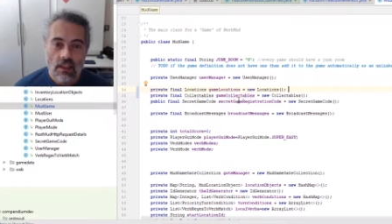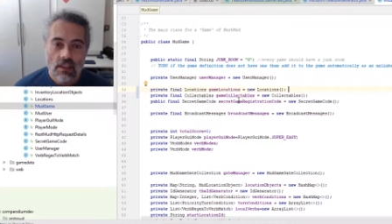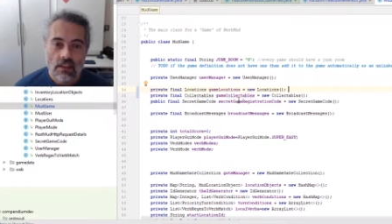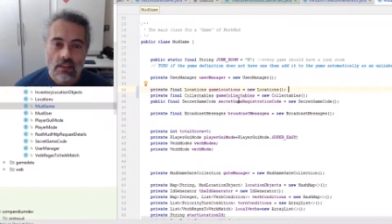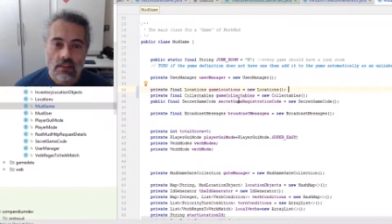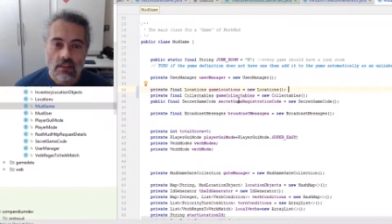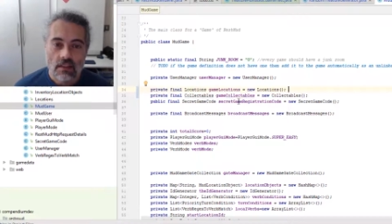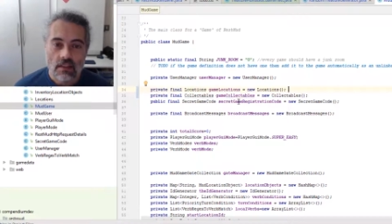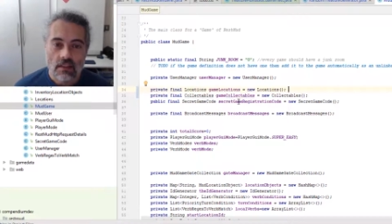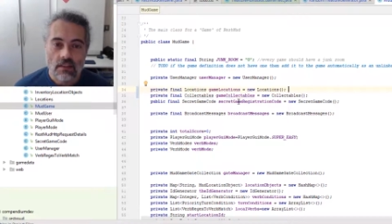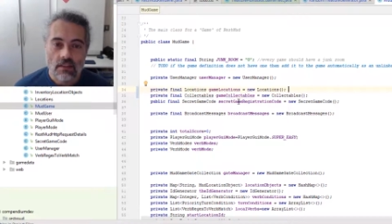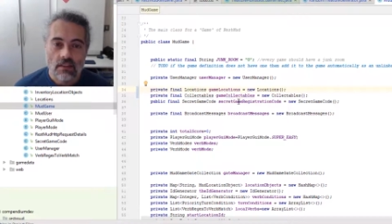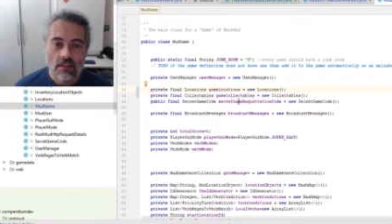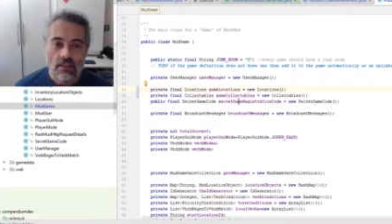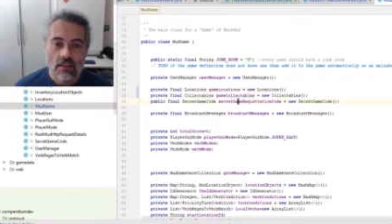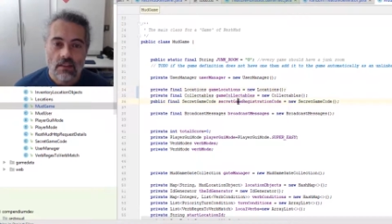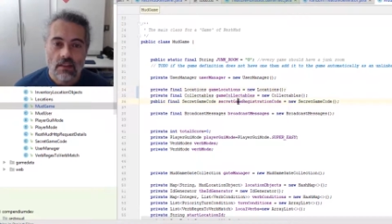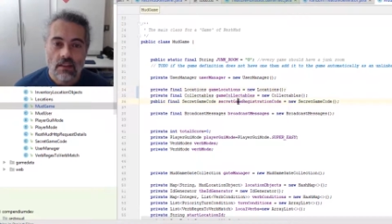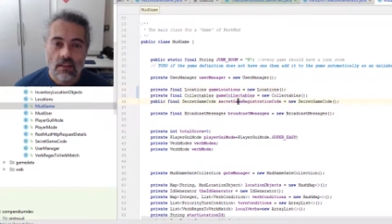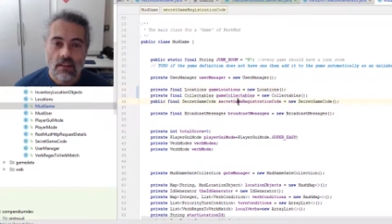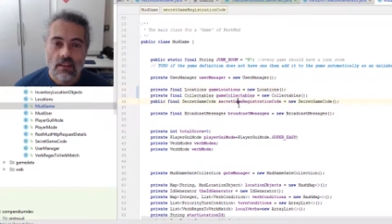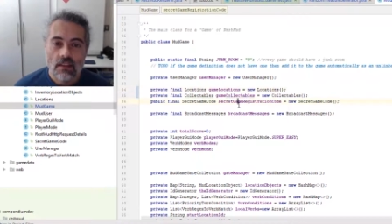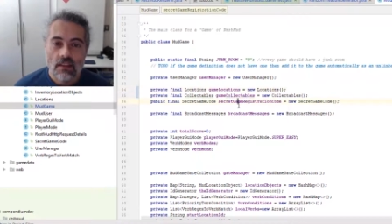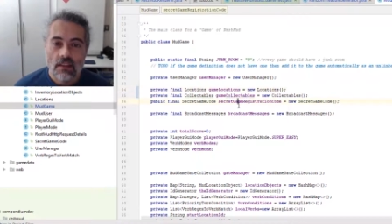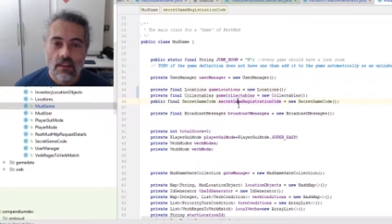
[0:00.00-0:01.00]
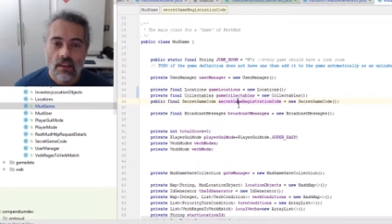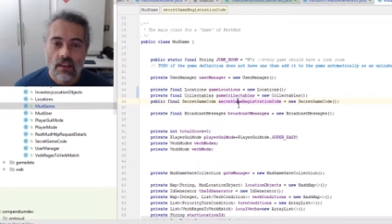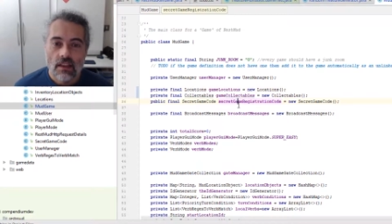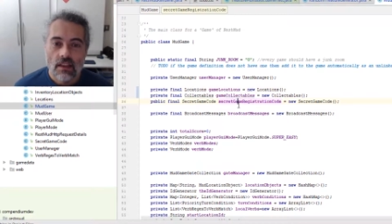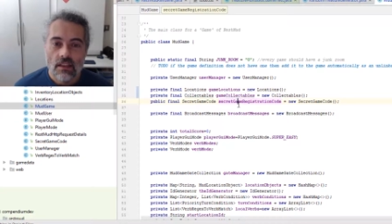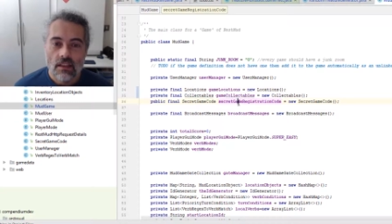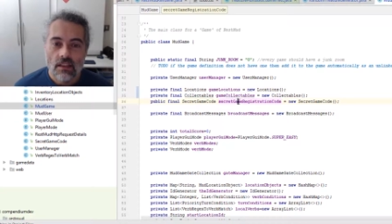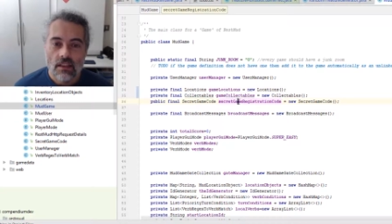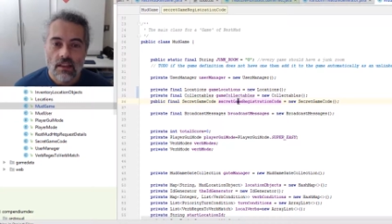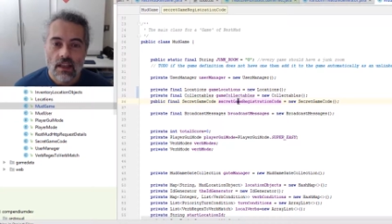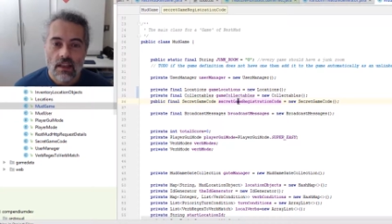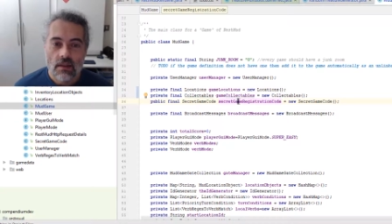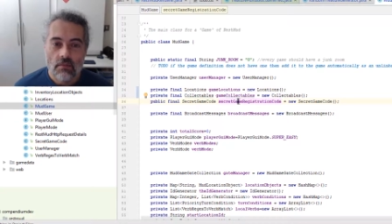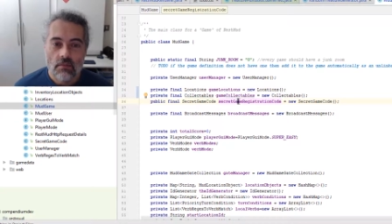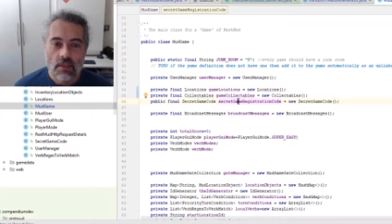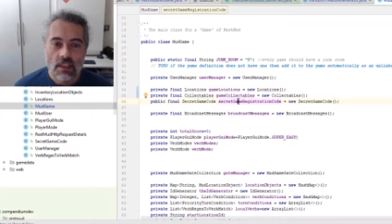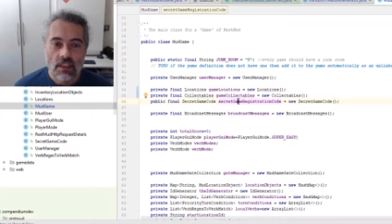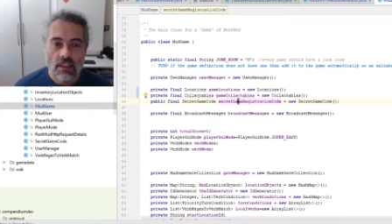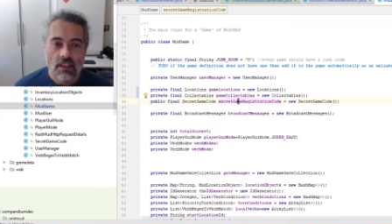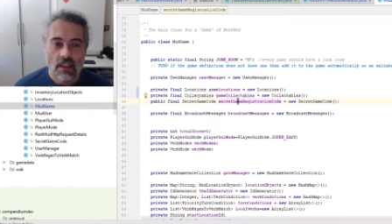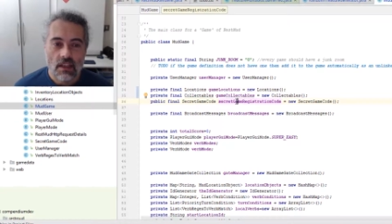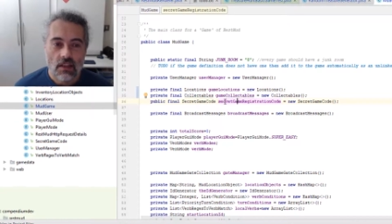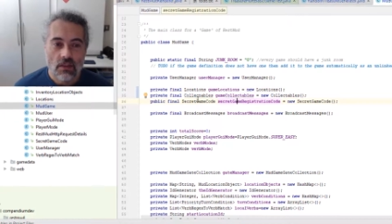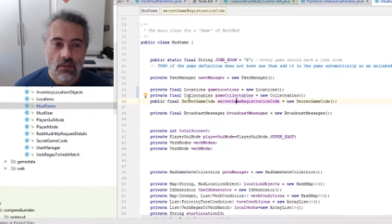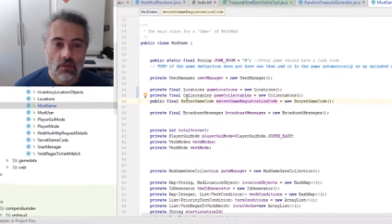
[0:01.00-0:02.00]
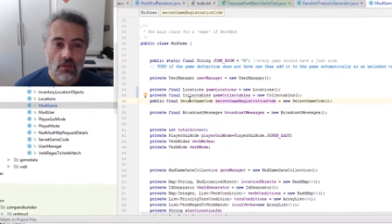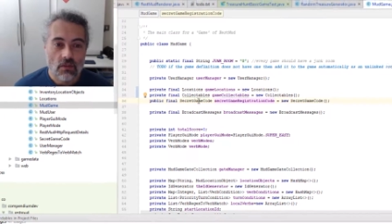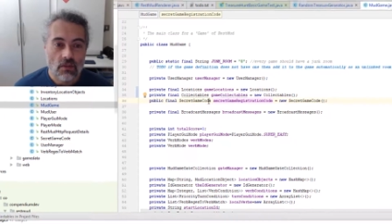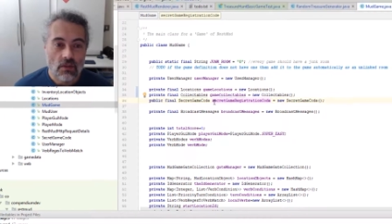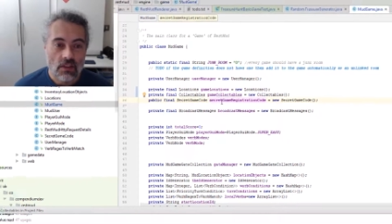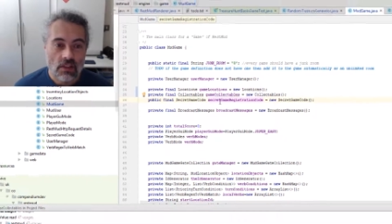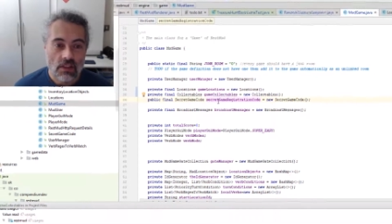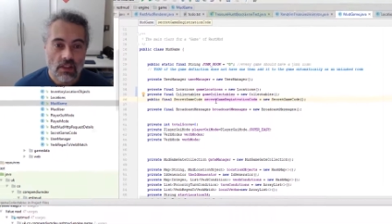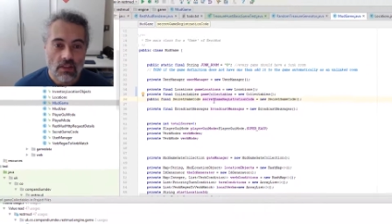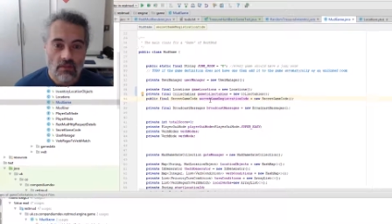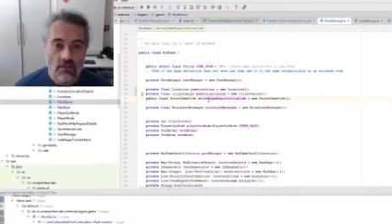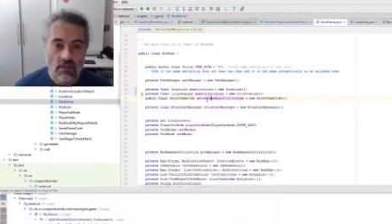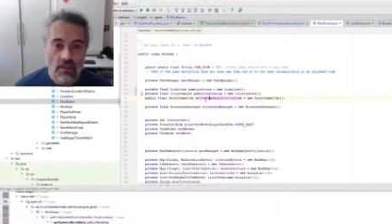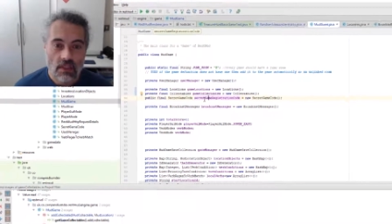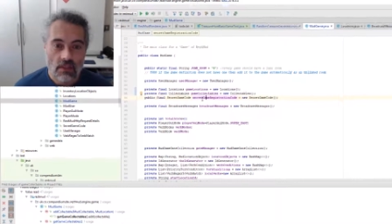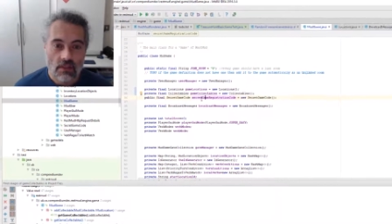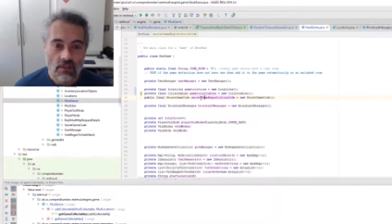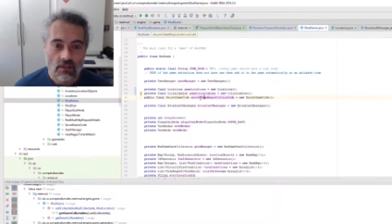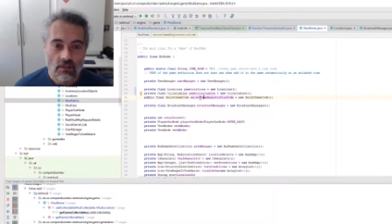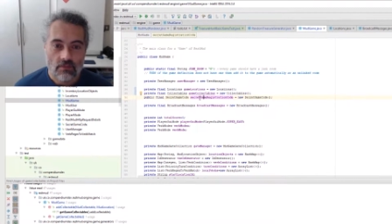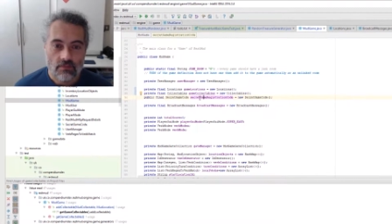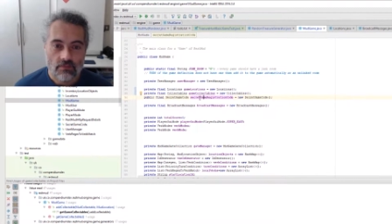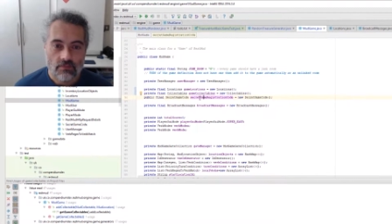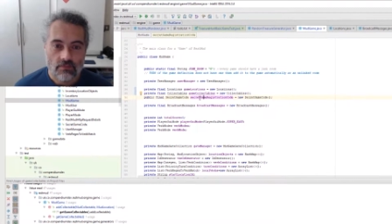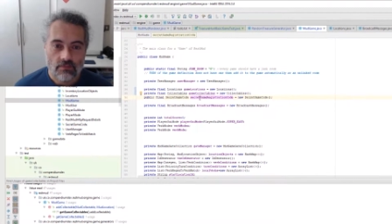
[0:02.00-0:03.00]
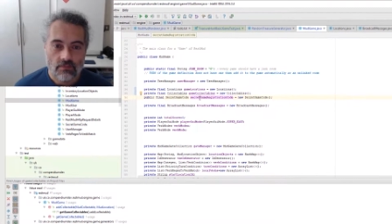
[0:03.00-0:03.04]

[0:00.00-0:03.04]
So let me now do the same for this.